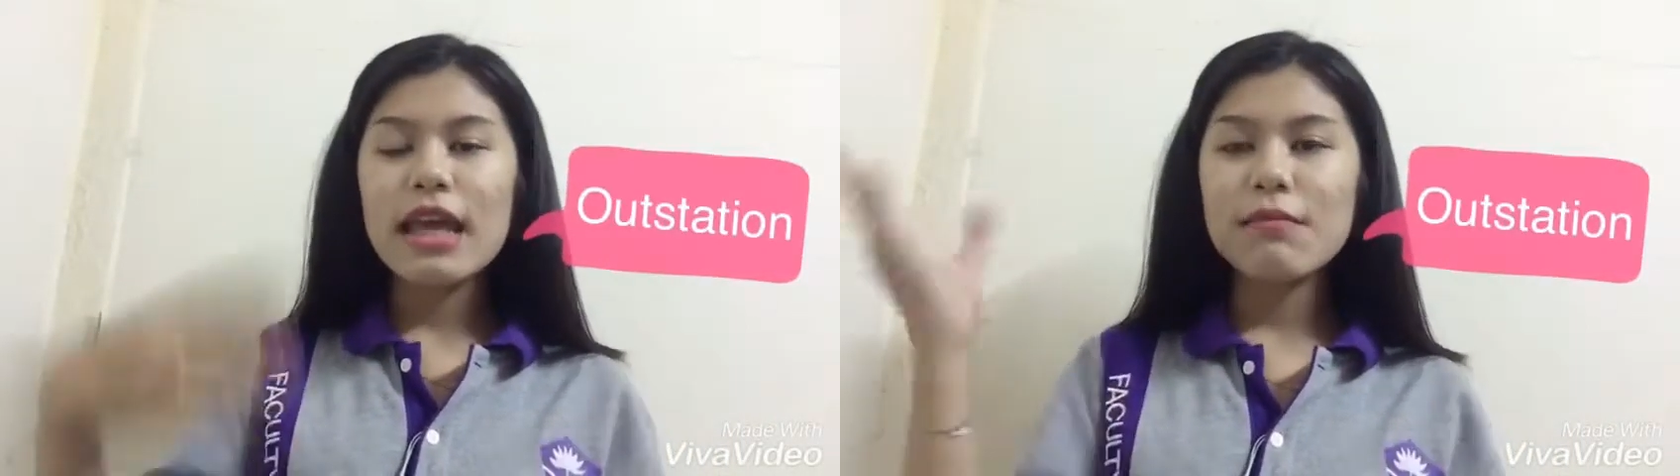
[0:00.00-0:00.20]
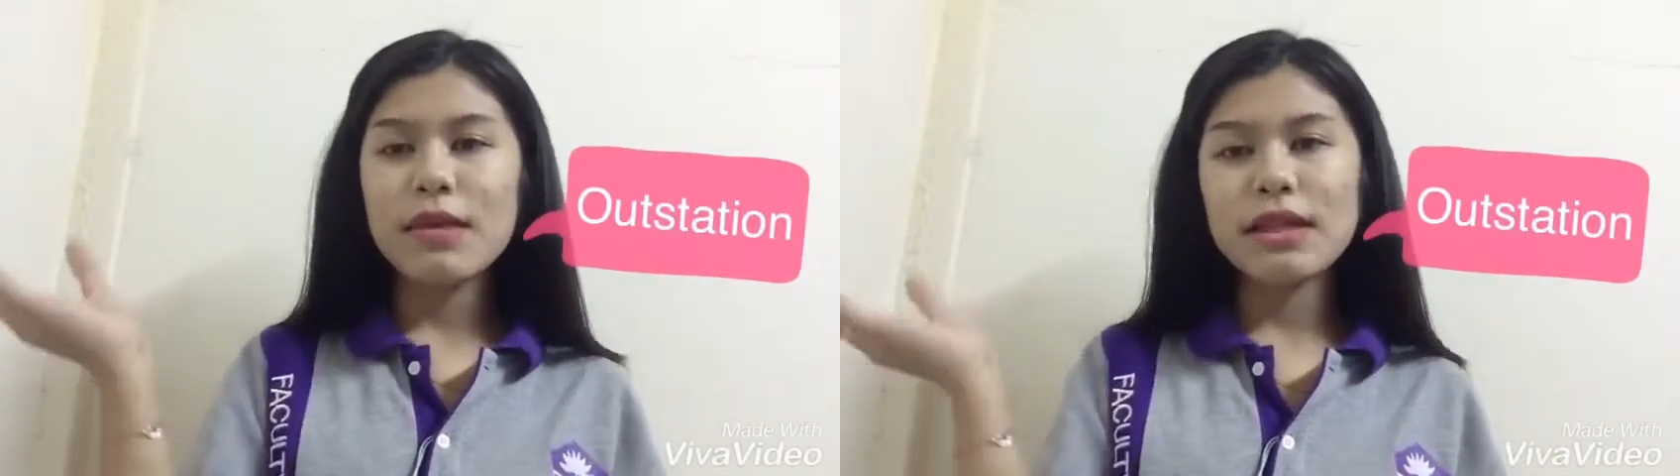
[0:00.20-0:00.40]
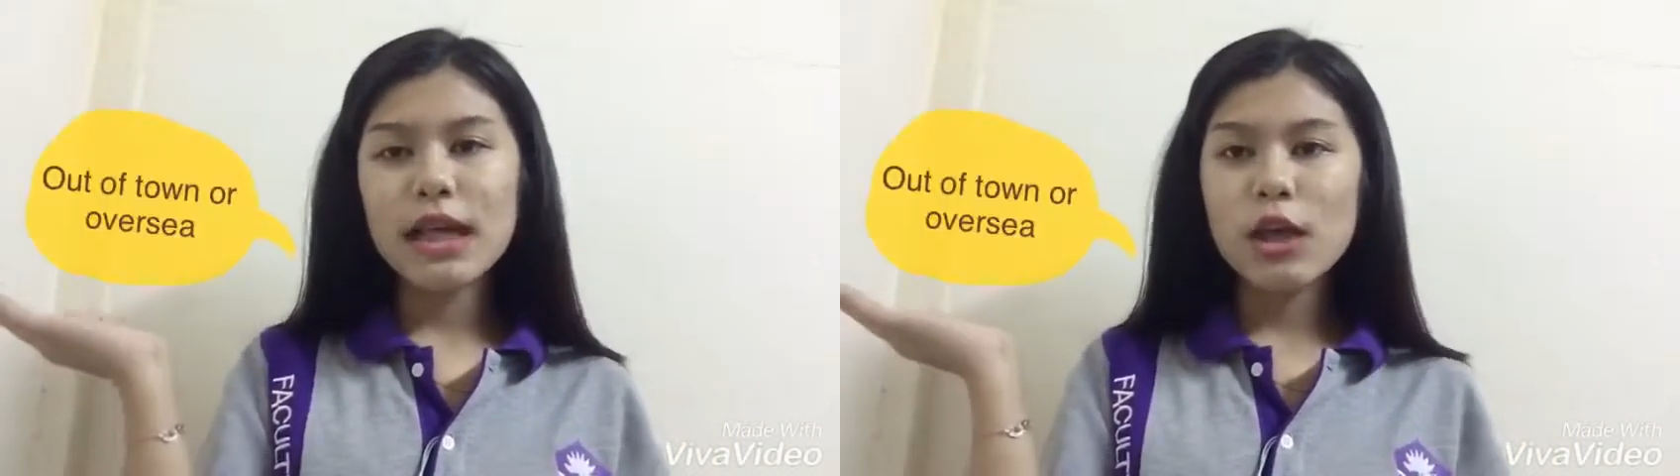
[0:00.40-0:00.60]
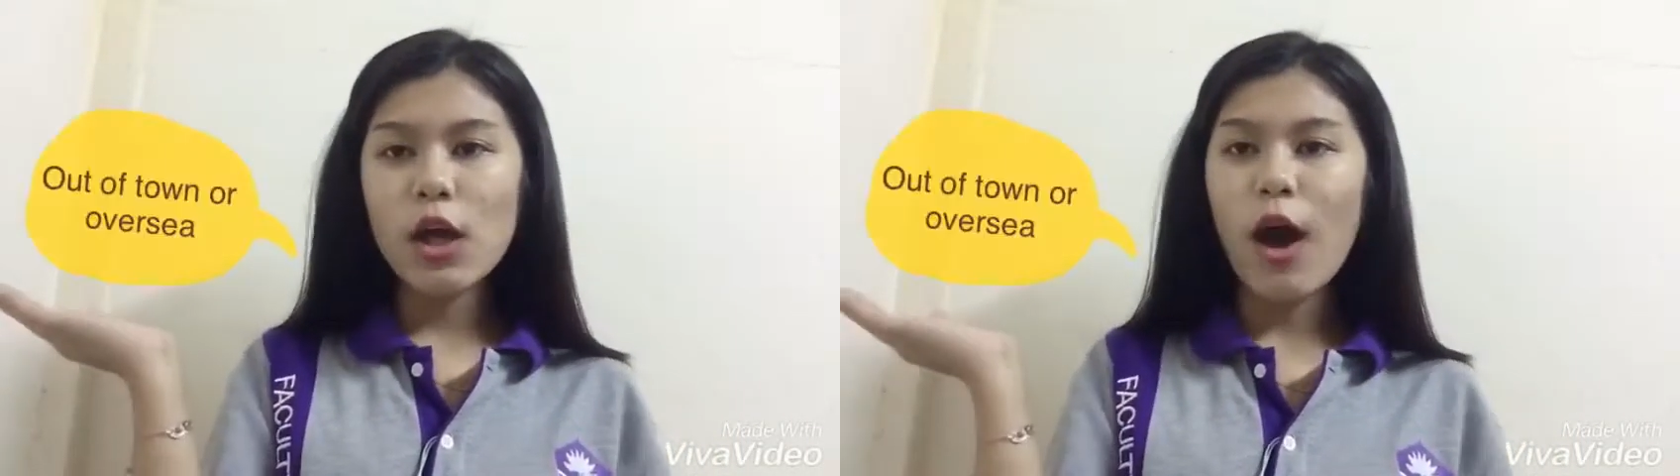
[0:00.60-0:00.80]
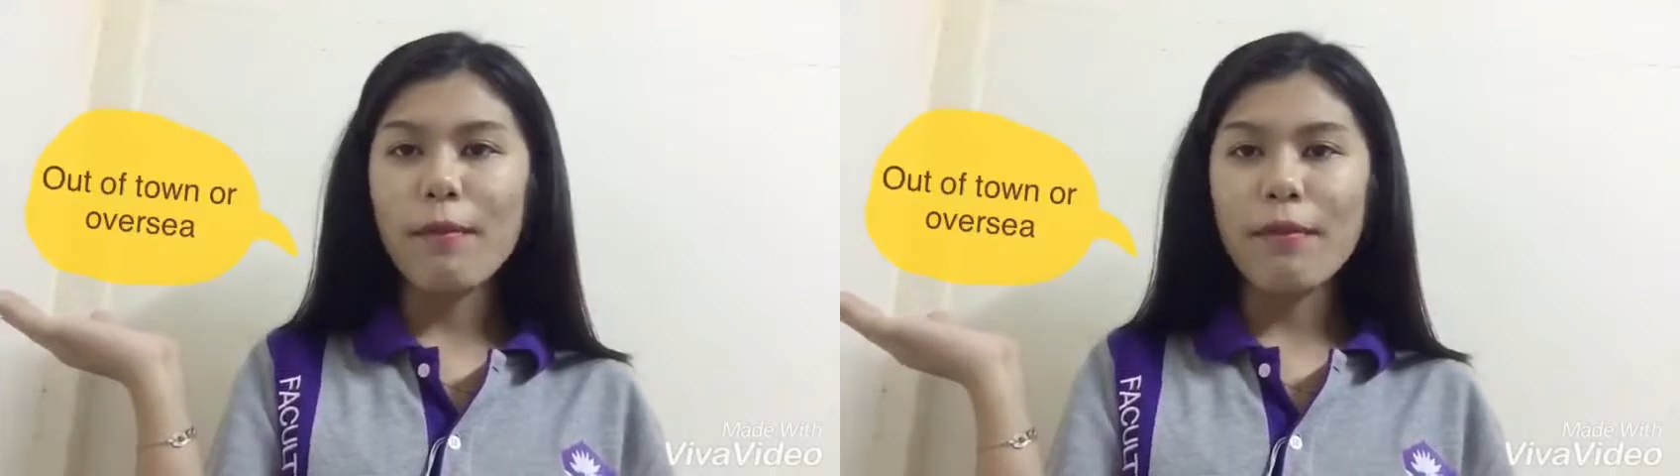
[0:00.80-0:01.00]
in
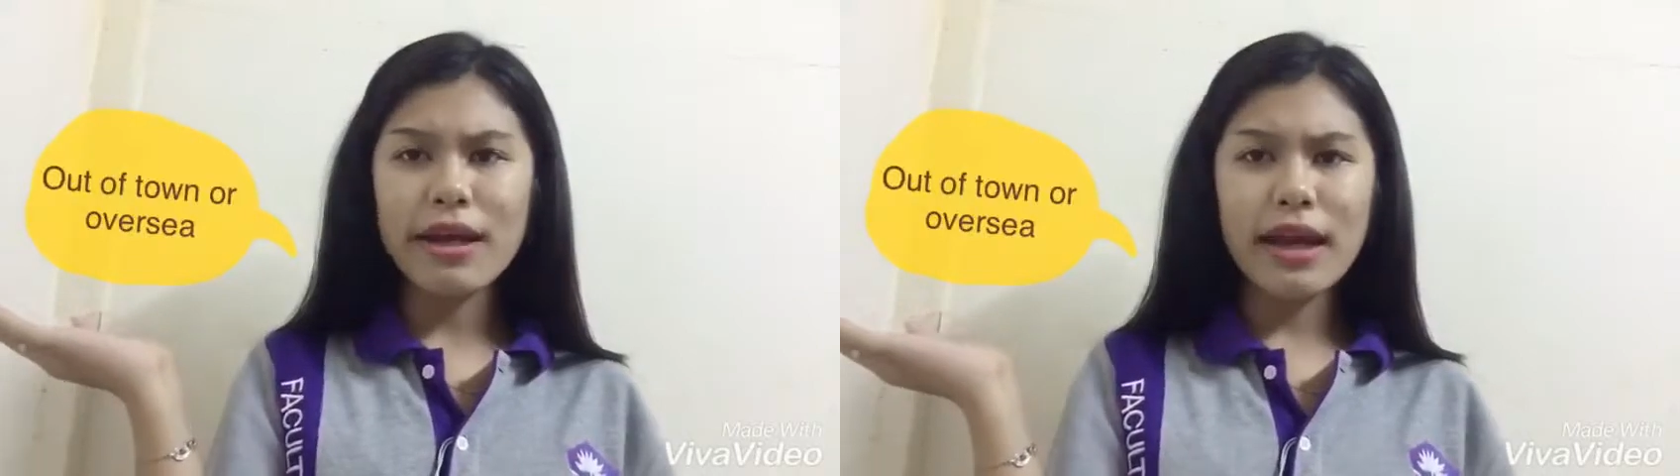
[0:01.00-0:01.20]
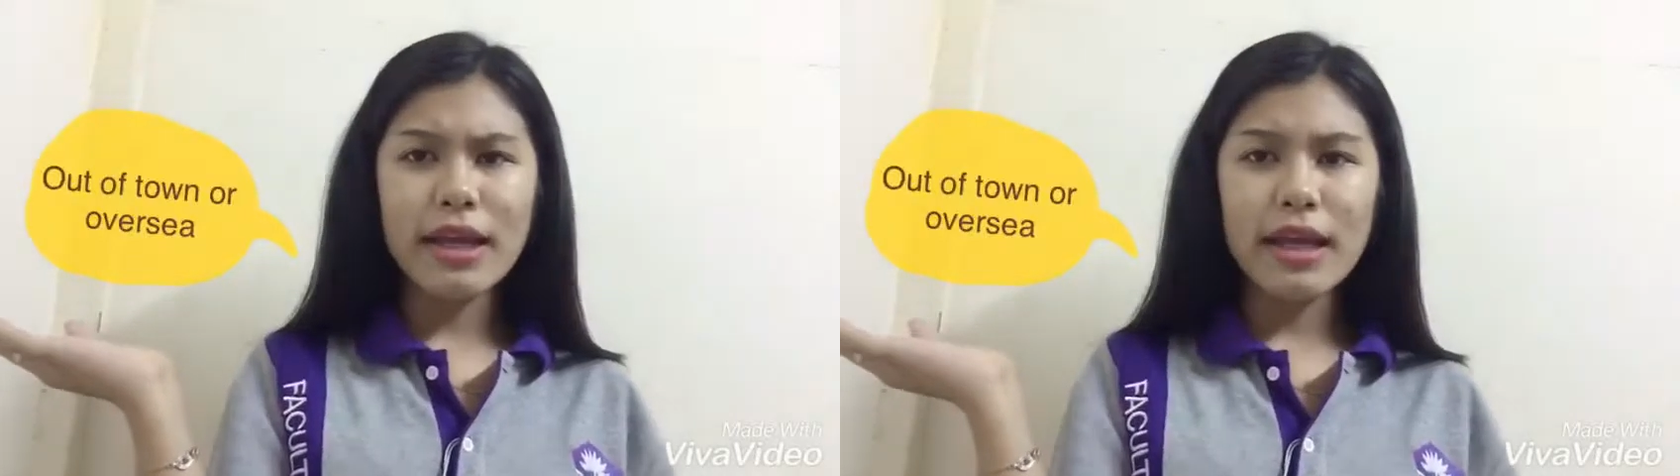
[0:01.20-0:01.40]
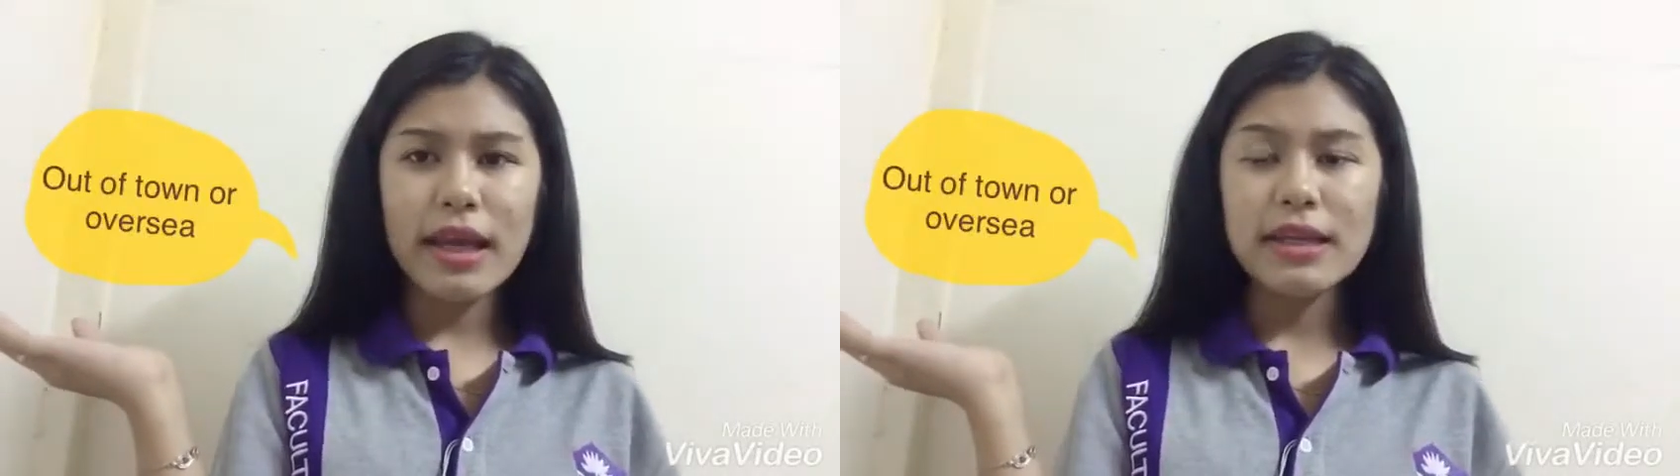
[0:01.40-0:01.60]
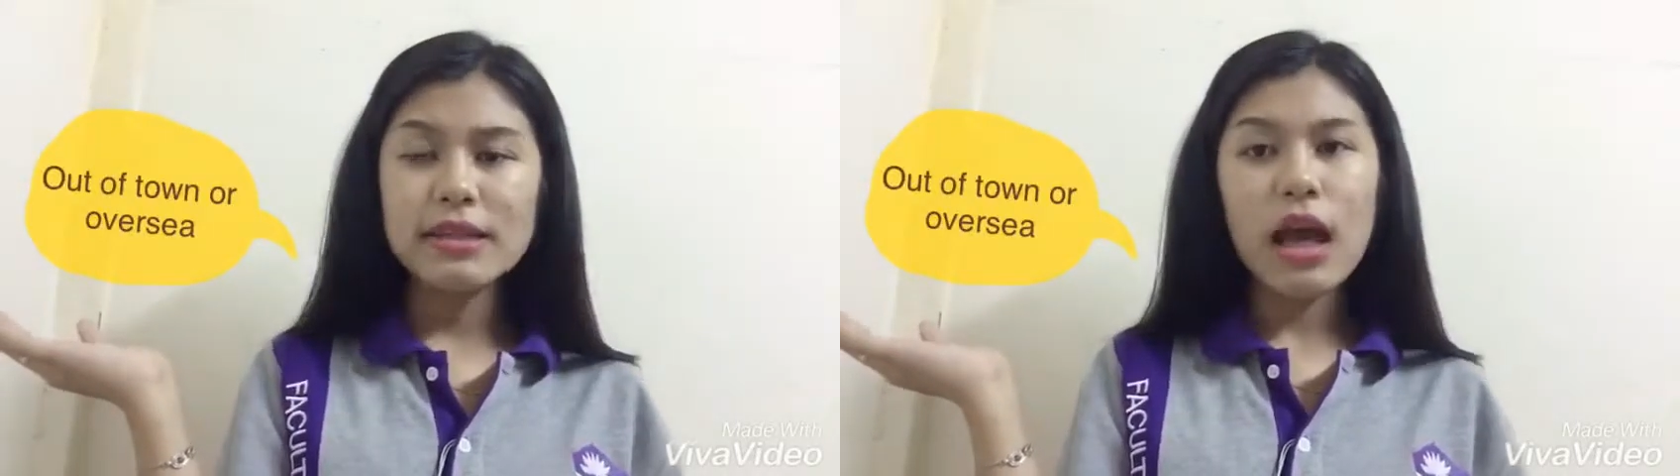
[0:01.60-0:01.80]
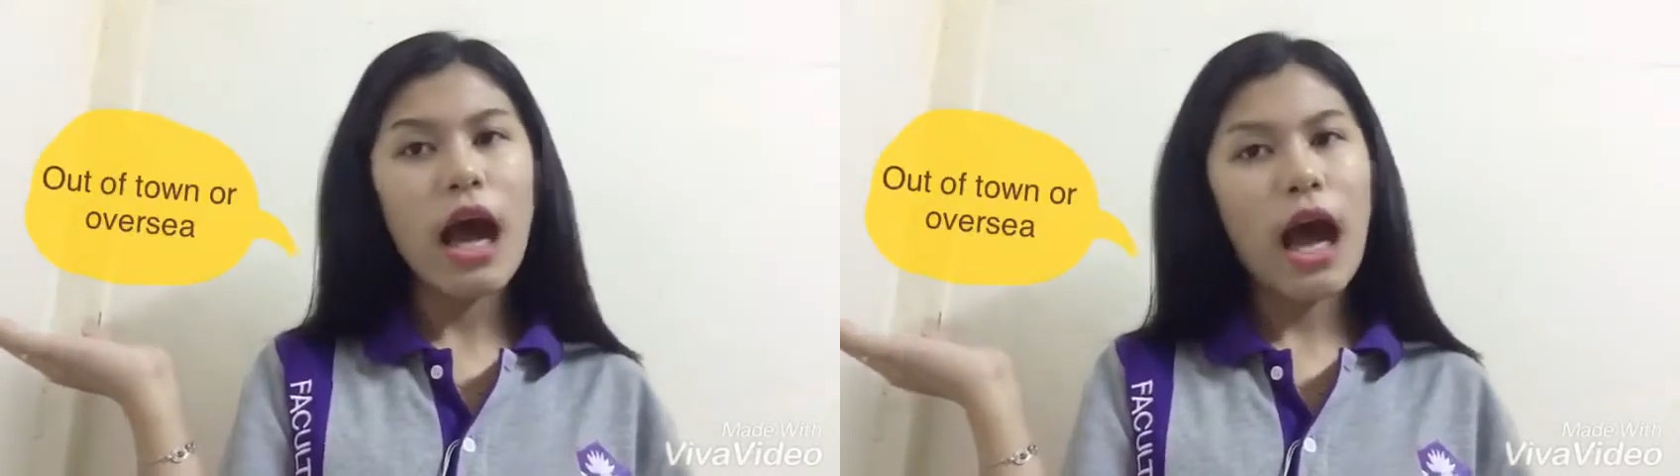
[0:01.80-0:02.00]
British or American is